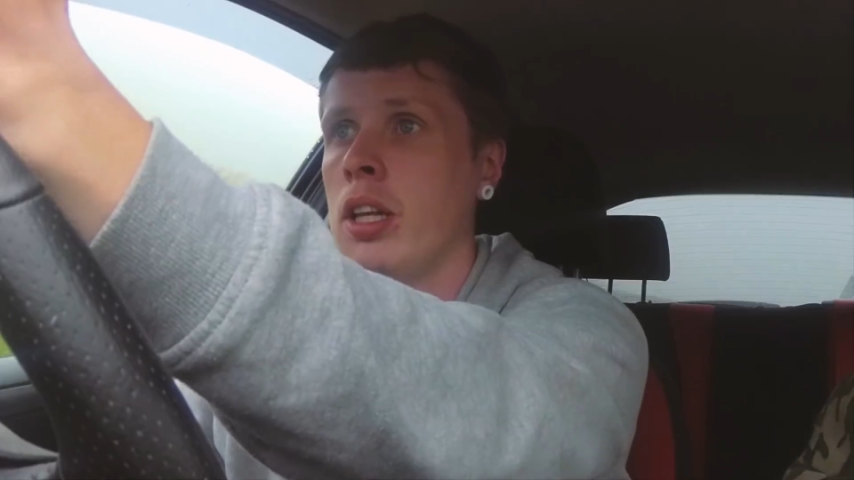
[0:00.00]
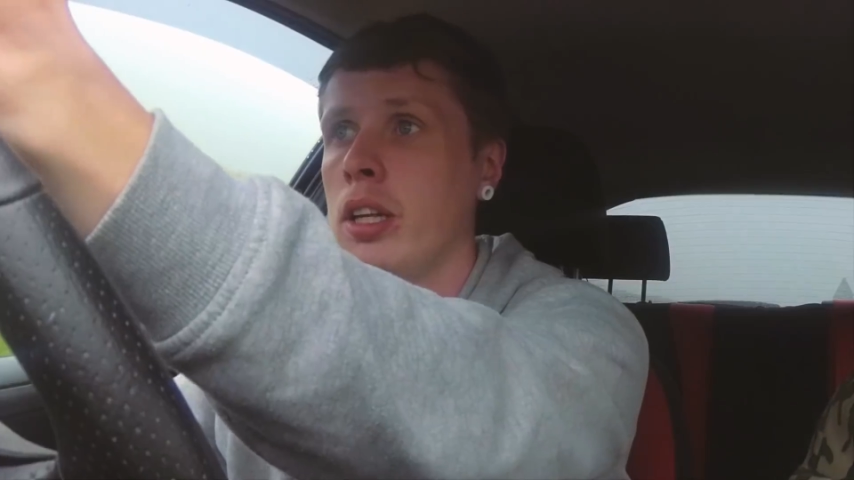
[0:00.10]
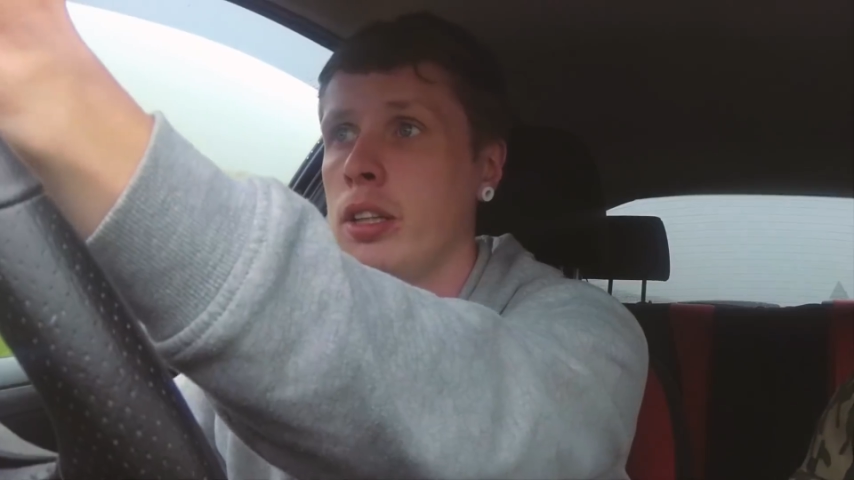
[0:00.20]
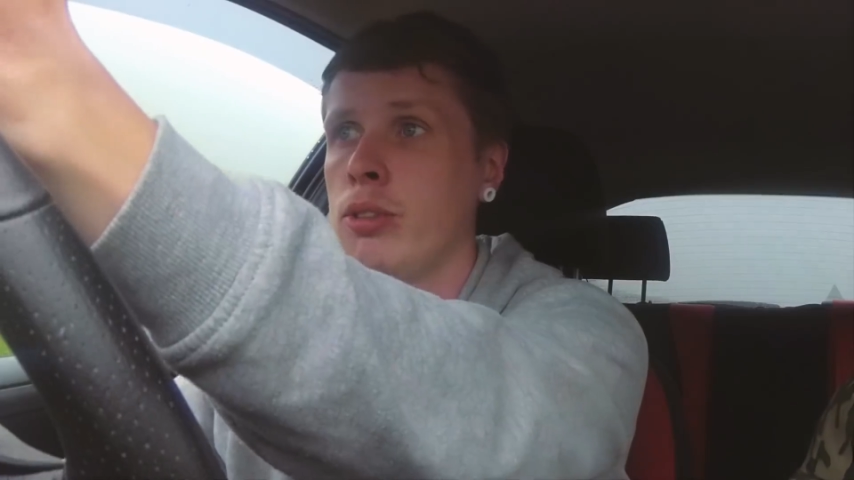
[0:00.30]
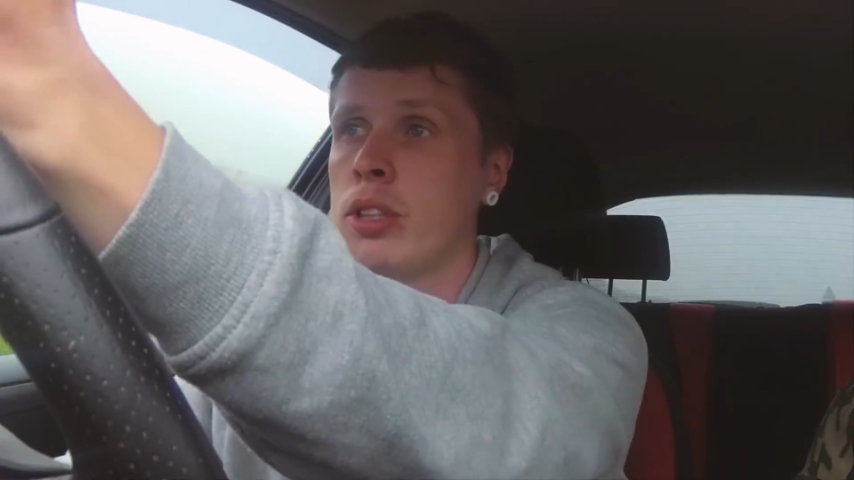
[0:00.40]

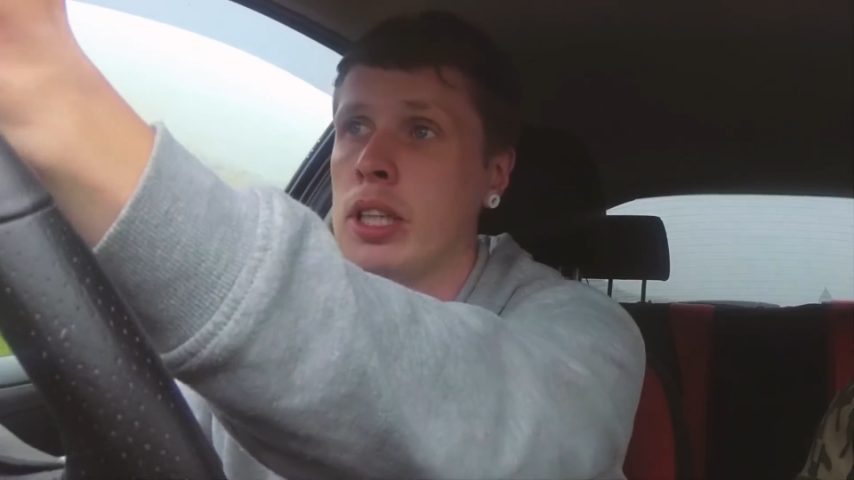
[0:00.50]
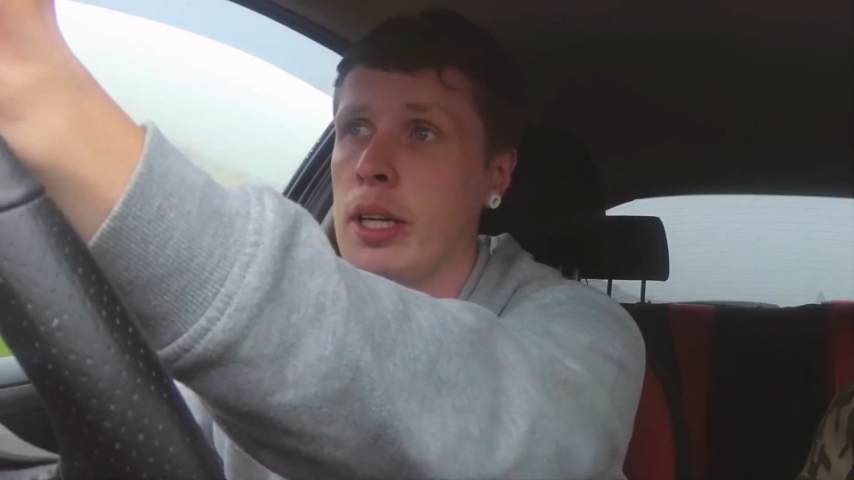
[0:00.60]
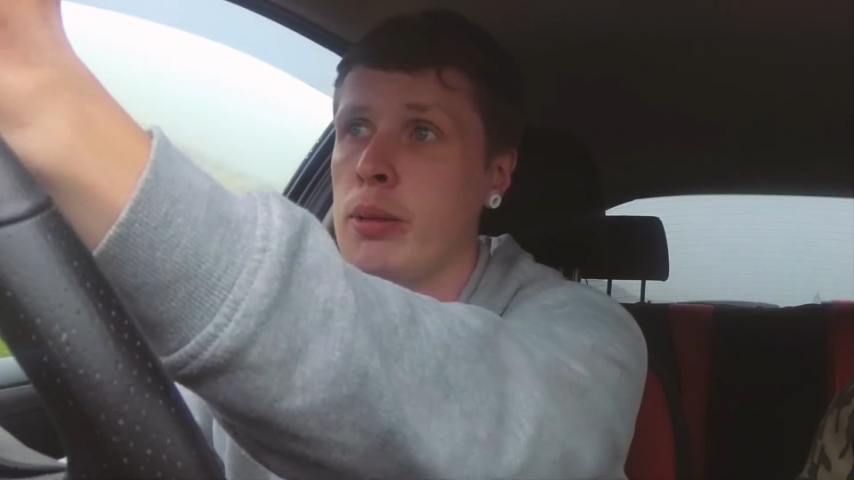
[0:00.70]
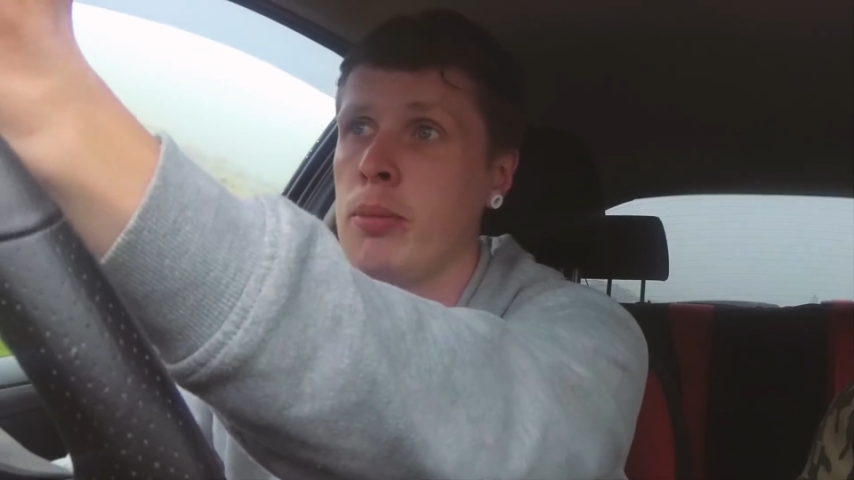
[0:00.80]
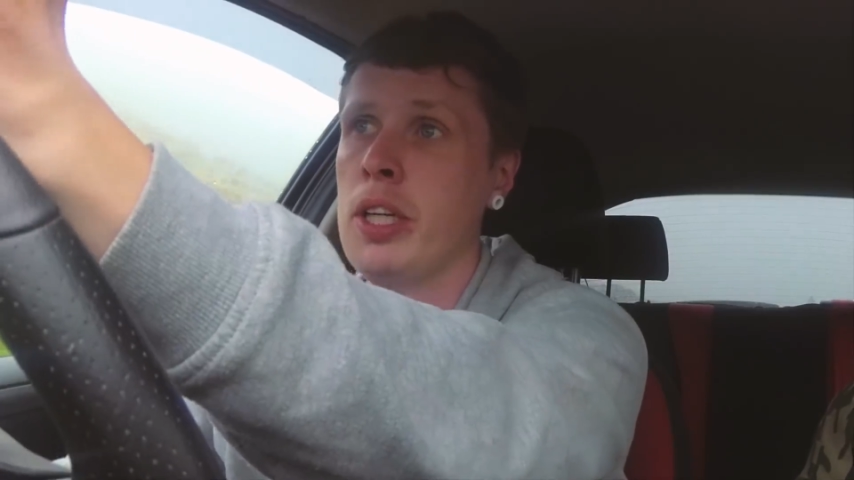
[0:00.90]
then it was
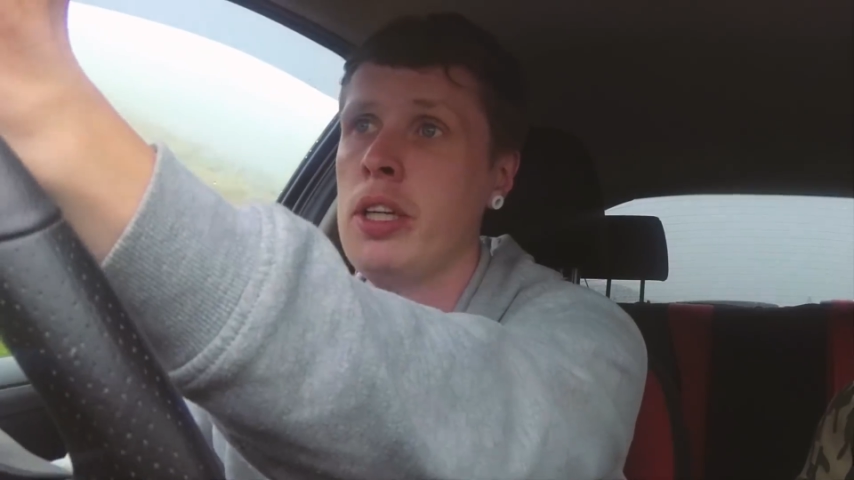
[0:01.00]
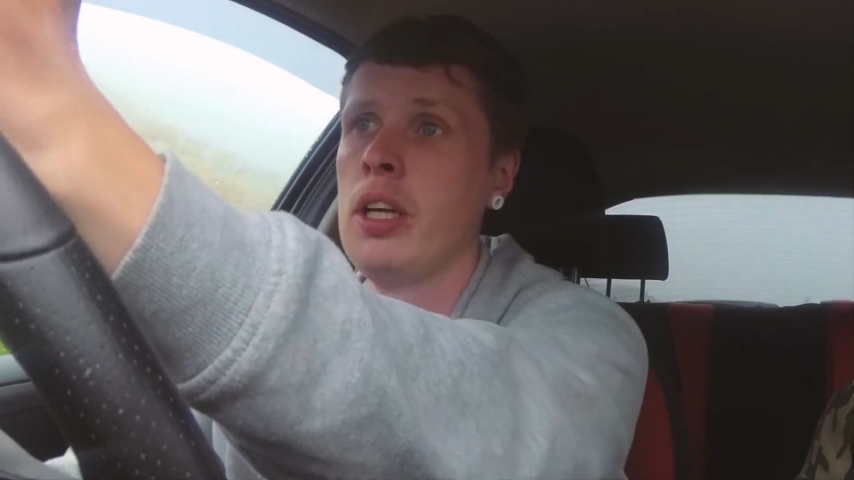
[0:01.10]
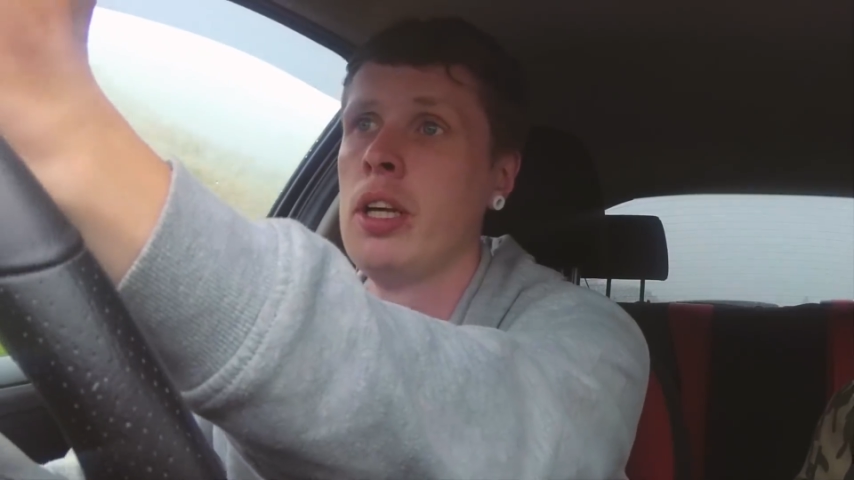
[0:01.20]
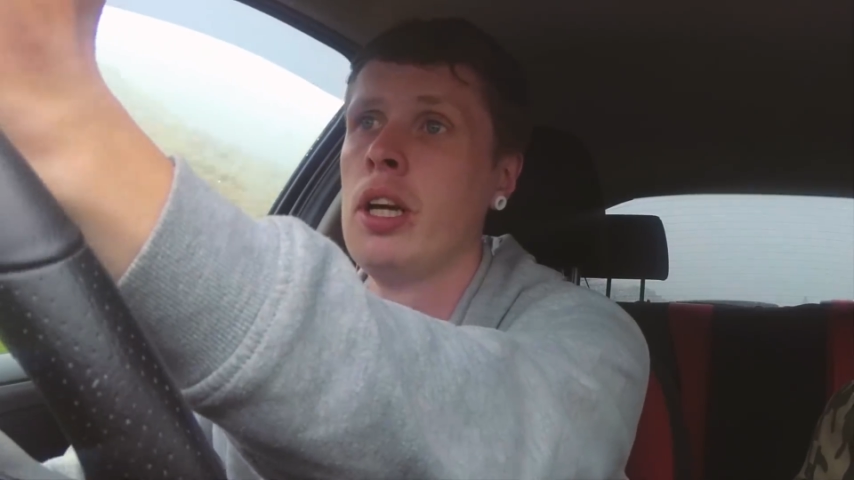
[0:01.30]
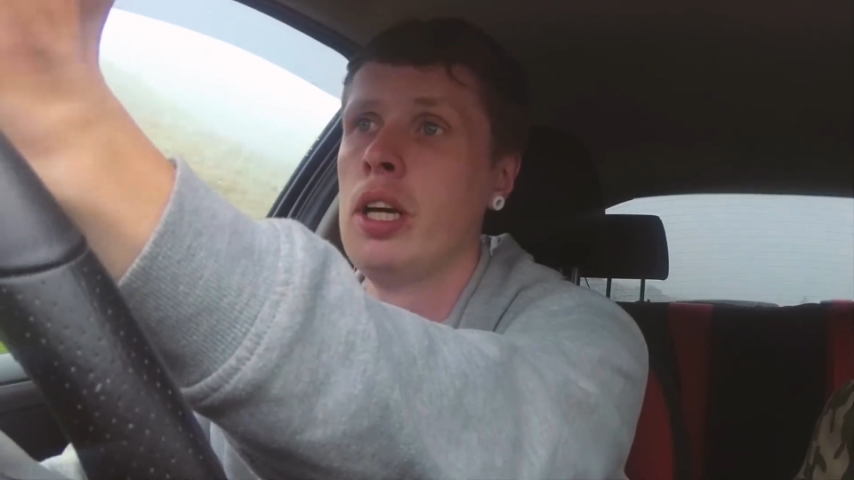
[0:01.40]
gaming,
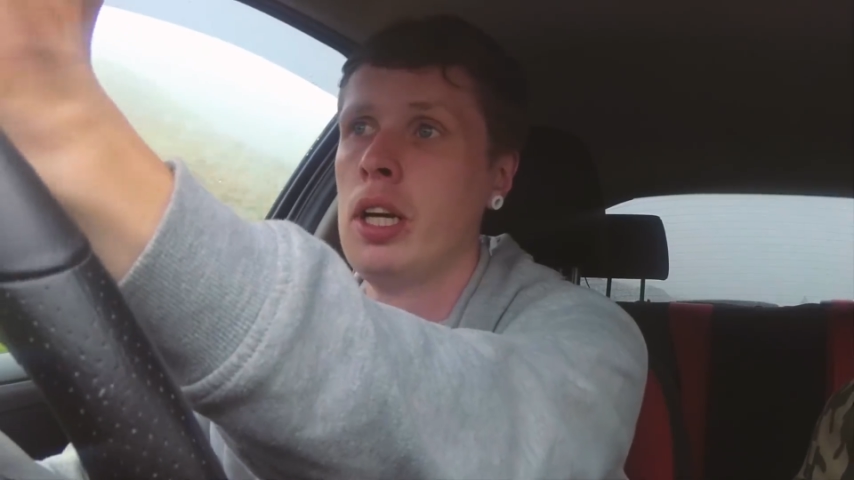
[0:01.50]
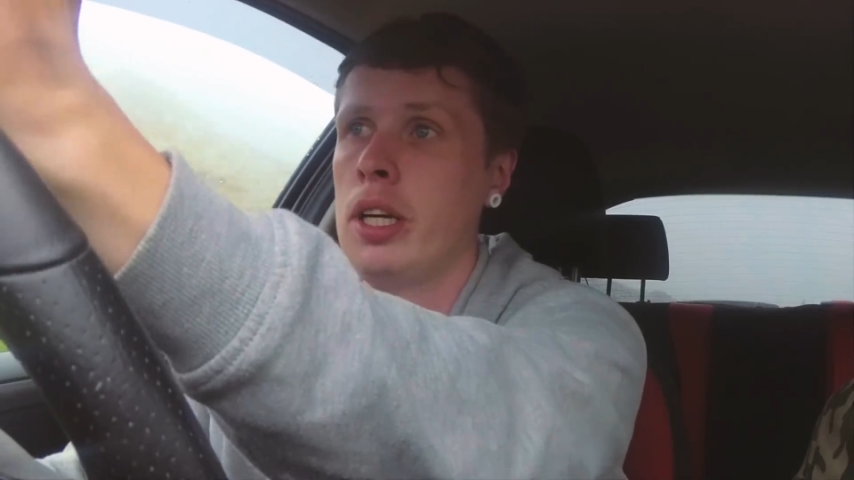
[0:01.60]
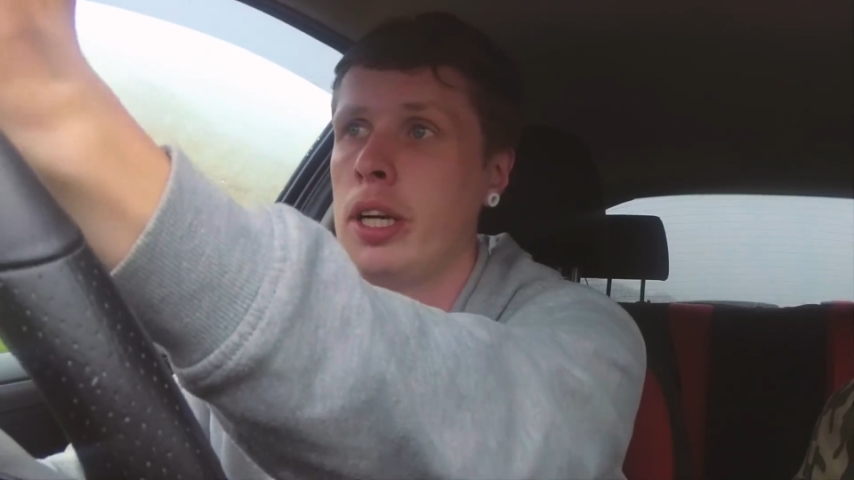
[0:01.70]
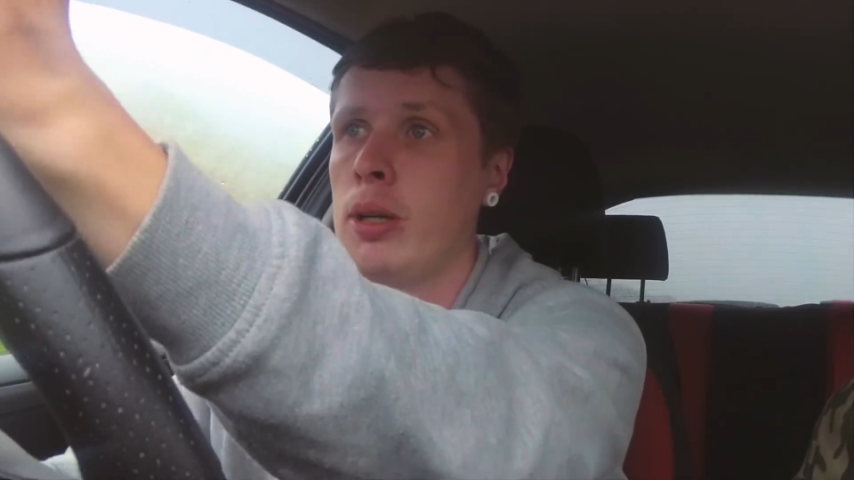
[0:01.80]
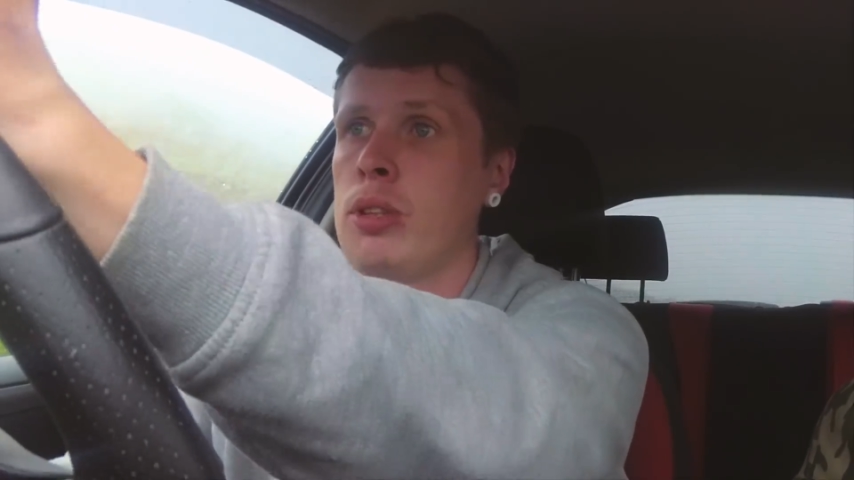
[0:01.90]
and now